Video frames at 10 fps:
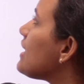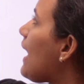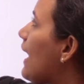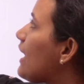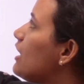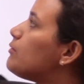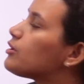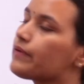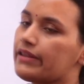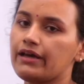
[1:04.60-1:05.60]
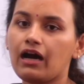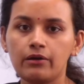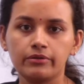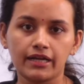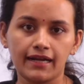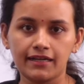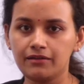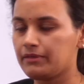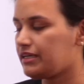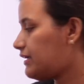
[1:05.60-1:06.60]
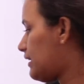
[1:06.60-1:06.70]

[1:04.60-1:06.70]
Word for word: the angle between the hour hand and minute